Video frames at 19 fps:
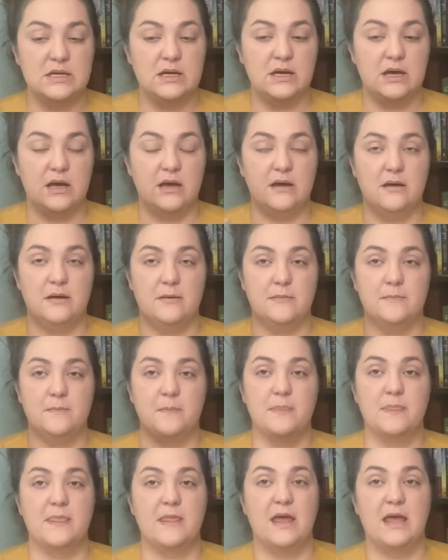
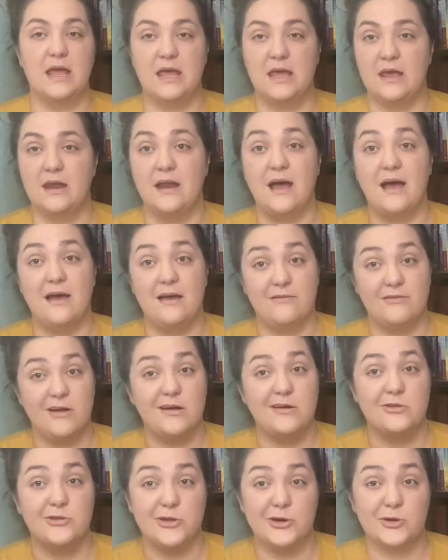and I have gotten
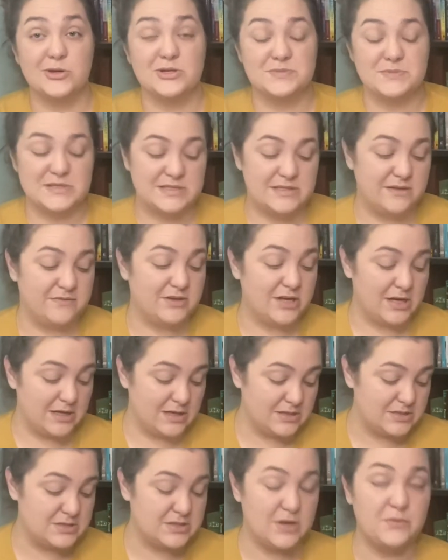a lot of Christmas stuff done.
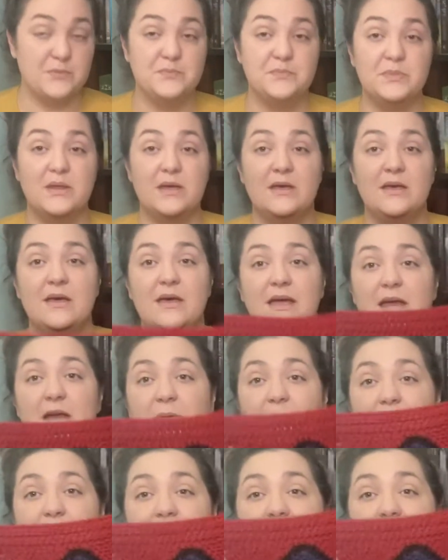So anyway,